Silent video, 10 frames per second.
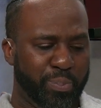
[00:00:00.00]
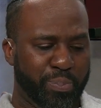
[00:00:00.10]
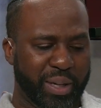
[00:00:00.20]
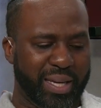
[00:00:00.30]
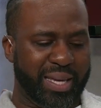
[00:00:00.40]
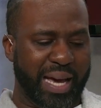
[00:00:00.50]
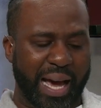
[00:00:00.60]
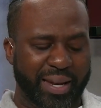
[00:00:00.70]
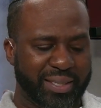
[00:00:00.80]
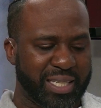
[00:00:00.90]
But
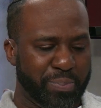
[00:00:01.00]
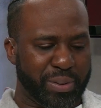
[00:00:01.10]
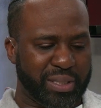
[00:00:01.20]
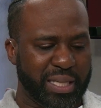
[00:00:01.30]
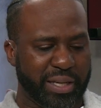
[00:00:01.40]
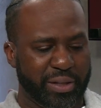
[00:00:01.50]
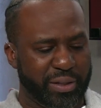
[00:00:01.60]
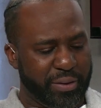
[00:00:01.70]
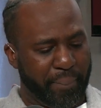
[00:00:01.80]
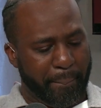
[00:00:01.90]
Giannis in
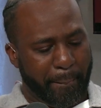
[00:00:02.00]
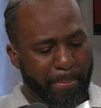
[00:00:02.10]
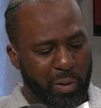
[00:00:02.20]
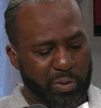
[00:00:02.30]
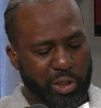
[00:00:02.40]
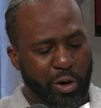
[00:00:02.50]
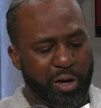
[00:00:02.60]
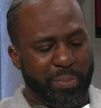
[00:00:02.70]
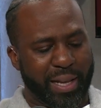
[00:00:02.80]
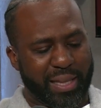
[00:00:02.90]
particular, we're
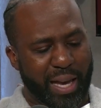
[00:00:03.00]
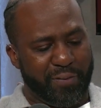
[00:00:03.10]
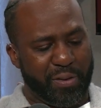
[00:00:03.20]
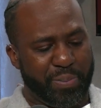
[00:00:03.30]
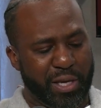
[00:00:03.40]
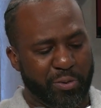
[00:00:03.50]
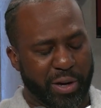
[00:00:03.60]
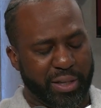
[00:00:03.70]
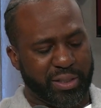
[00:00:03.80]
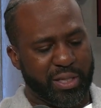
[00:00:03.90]
talking about the MVP
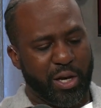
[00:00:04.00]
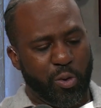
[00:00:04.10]
race.